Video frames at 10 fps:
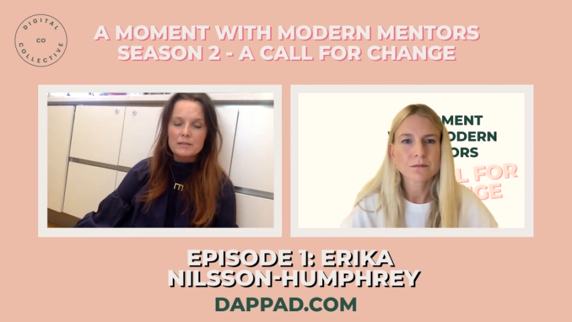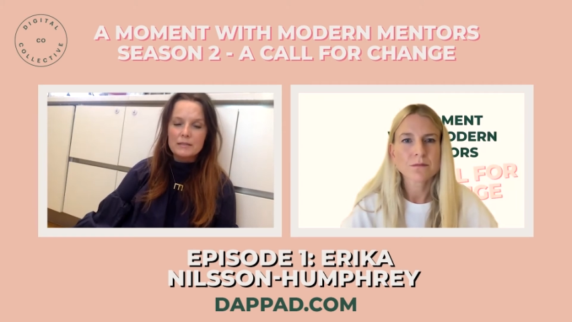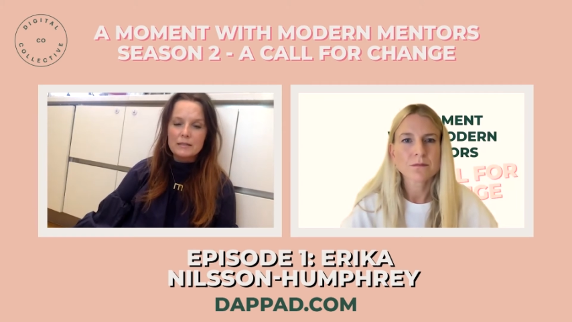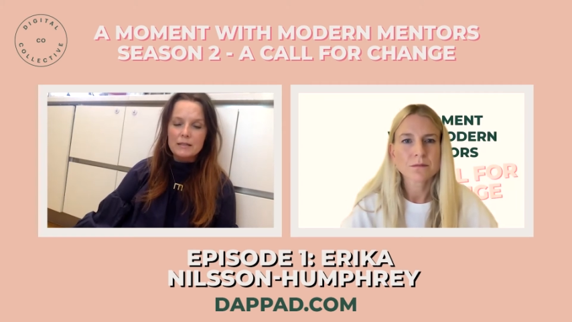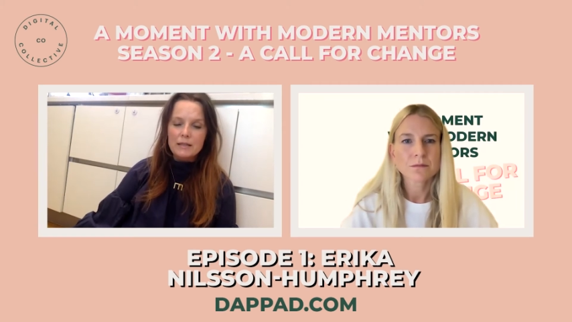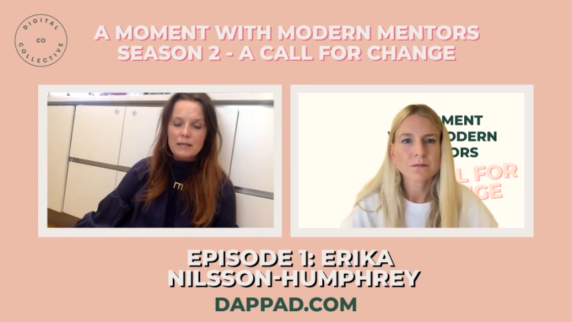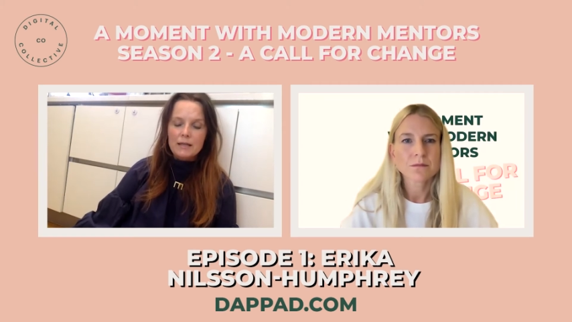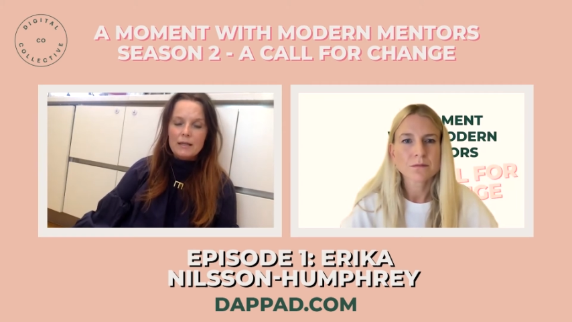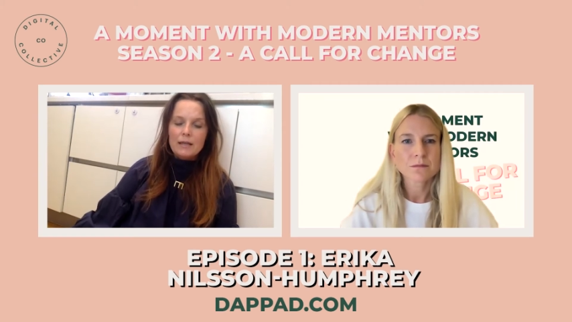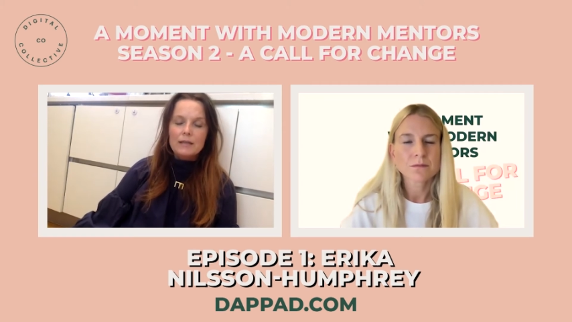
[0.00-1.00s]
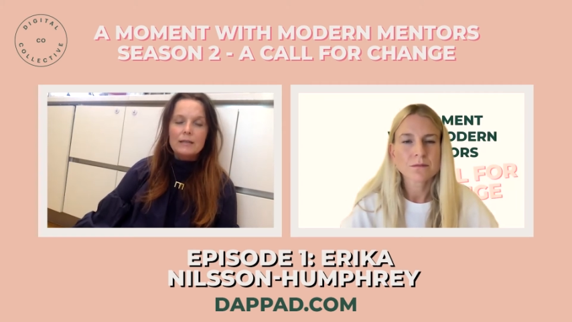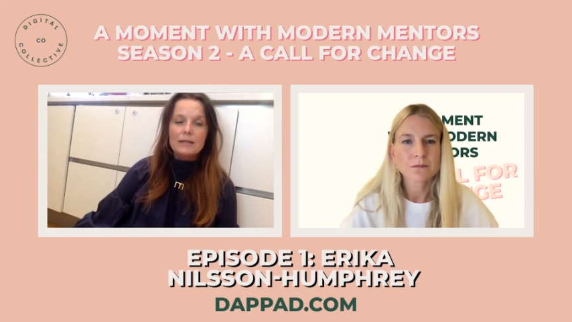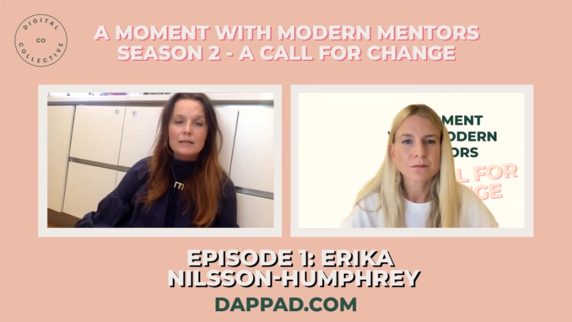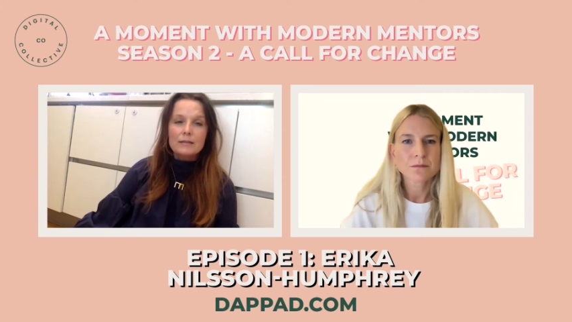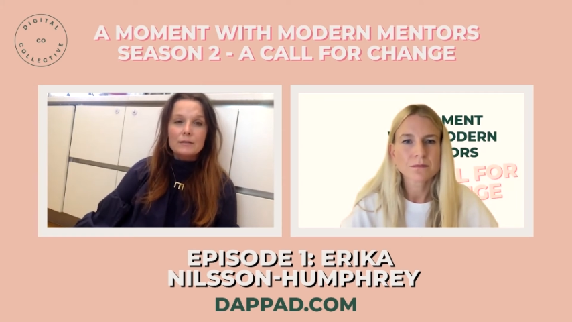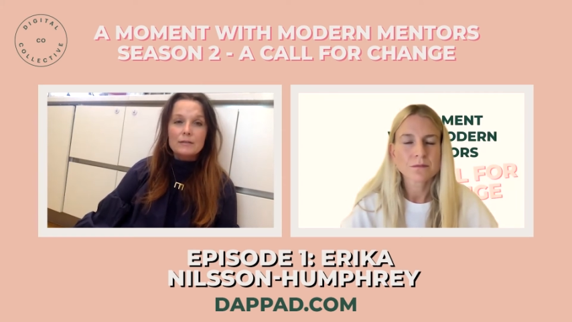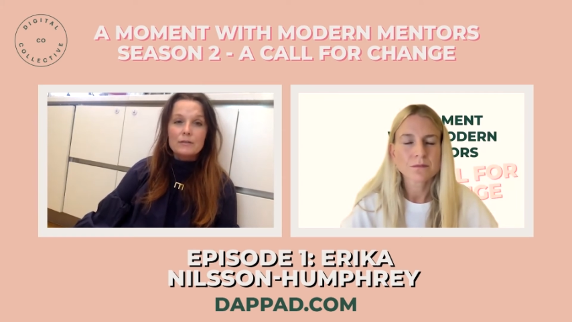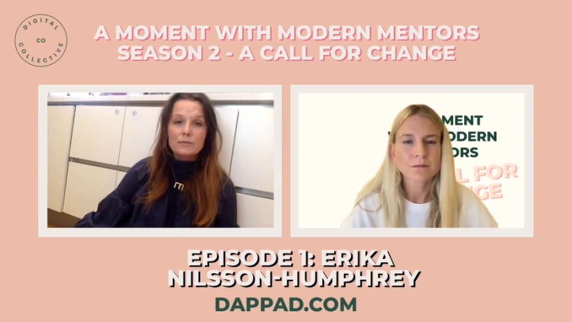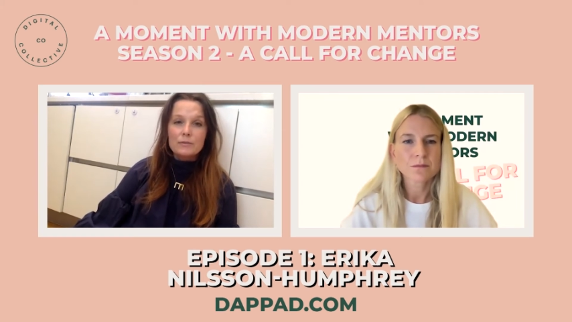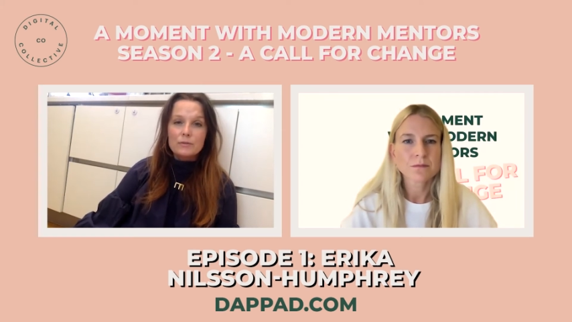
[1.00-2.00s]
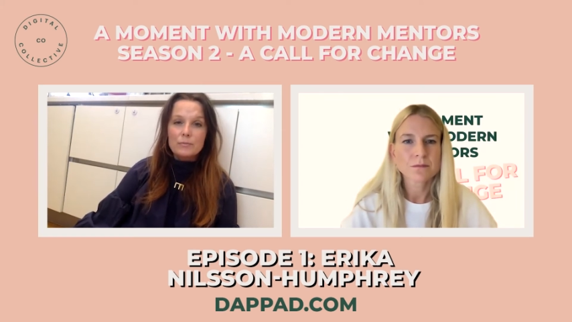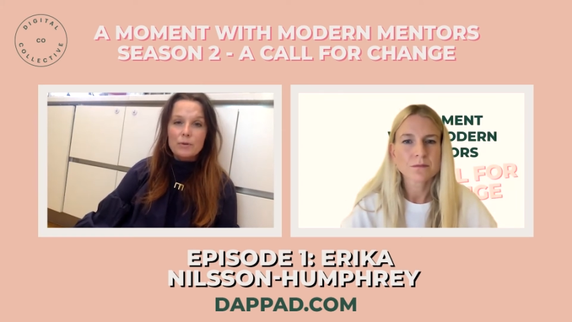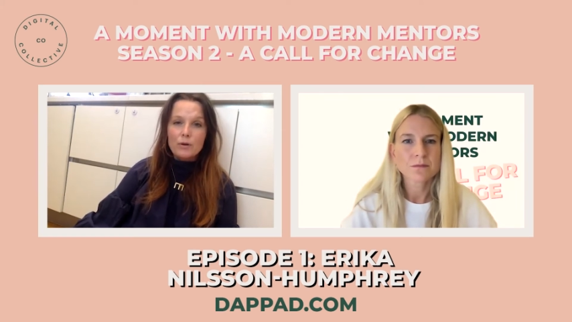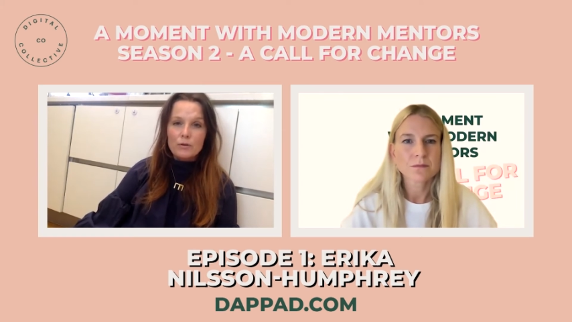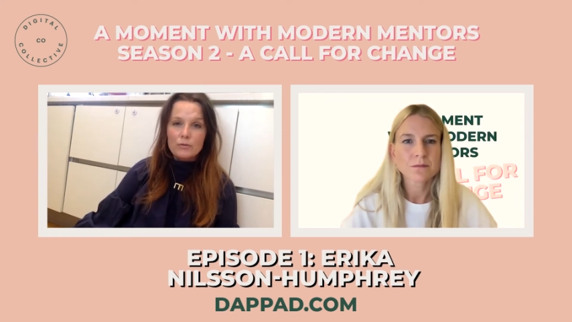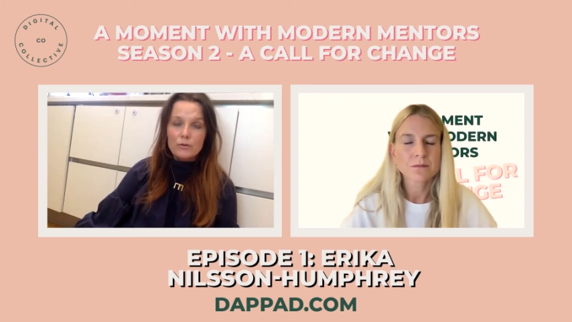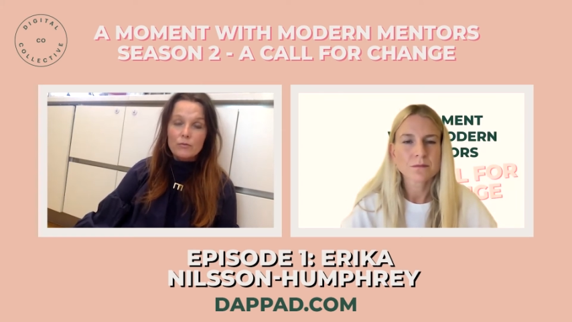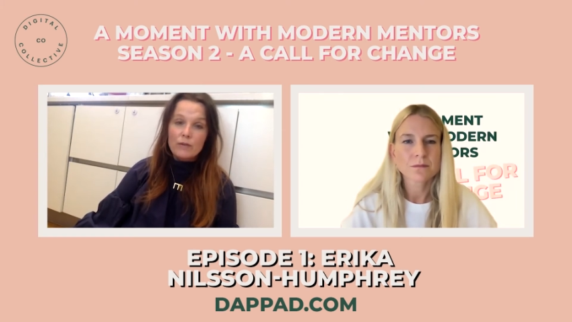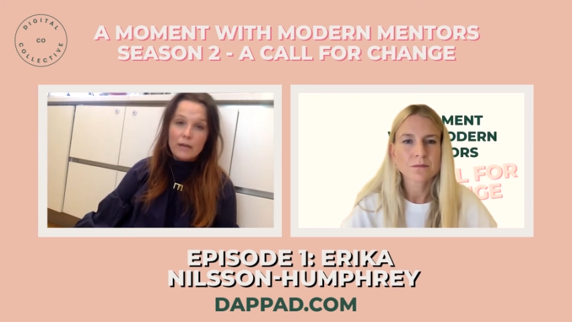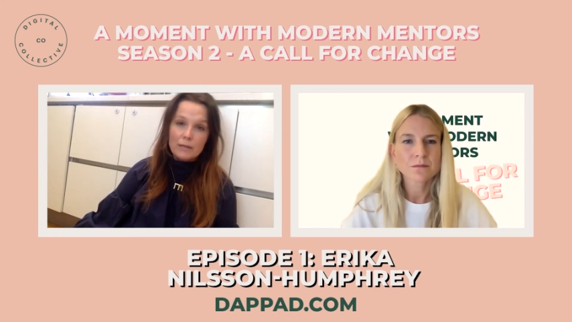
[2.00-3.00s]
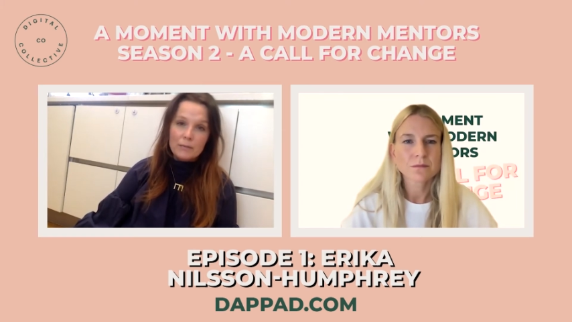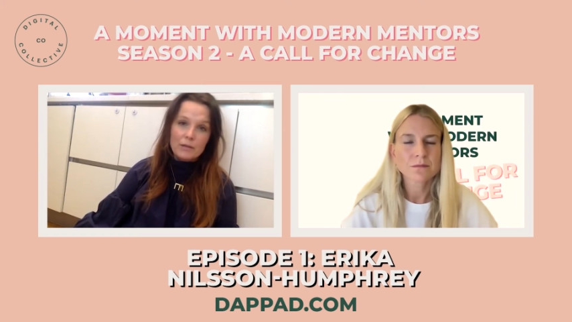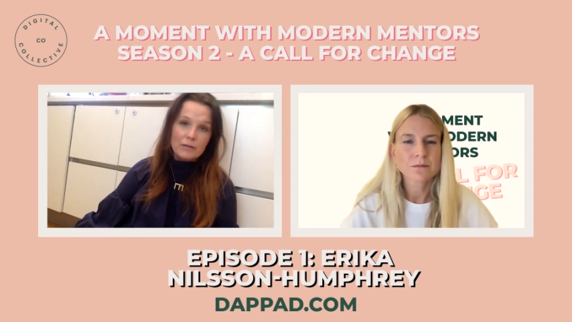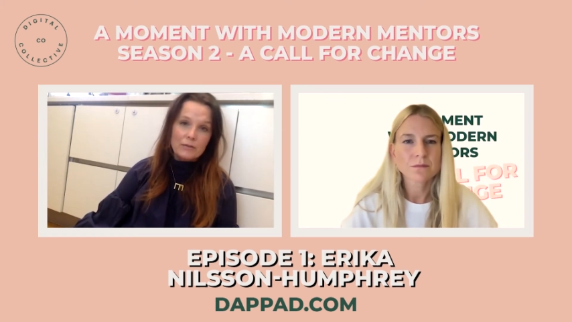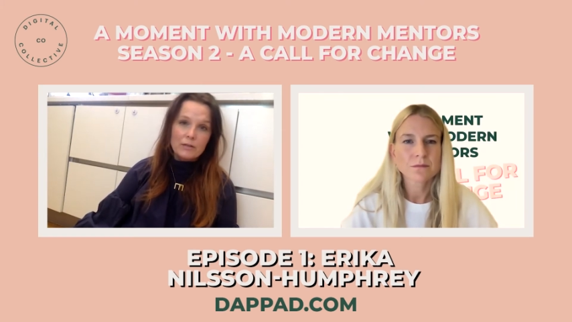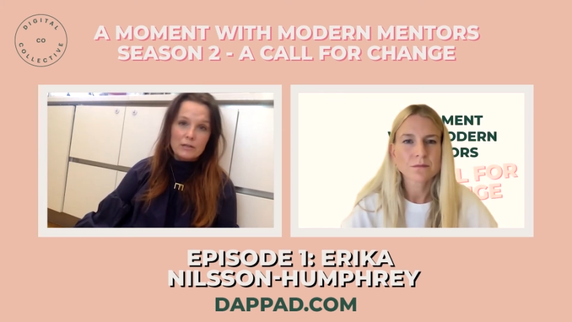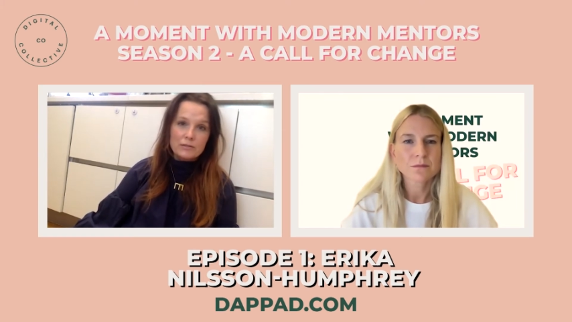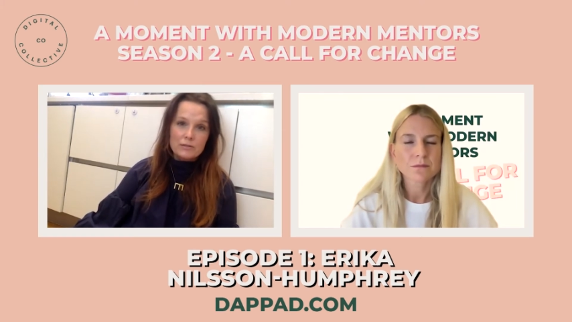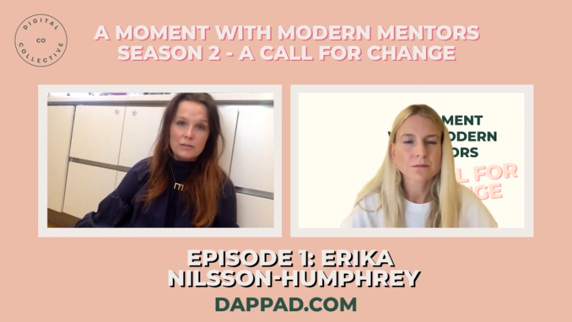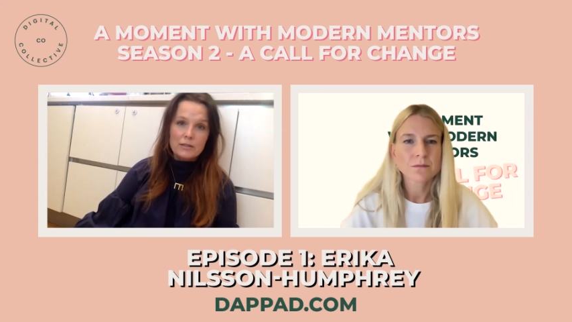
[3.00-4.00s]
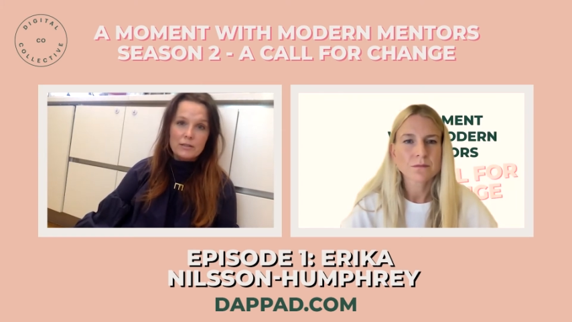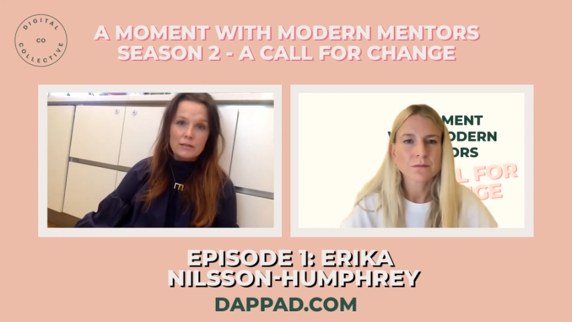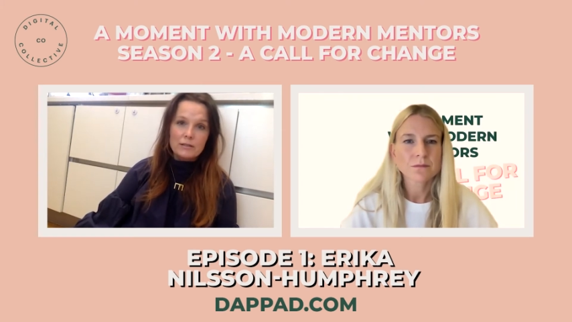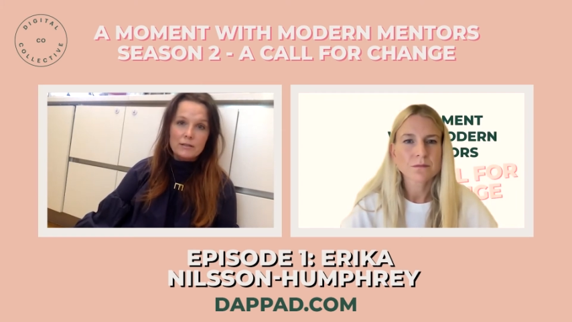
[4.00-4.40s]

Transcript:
Speaker 1: And and again, the the, the part of animal agriculture in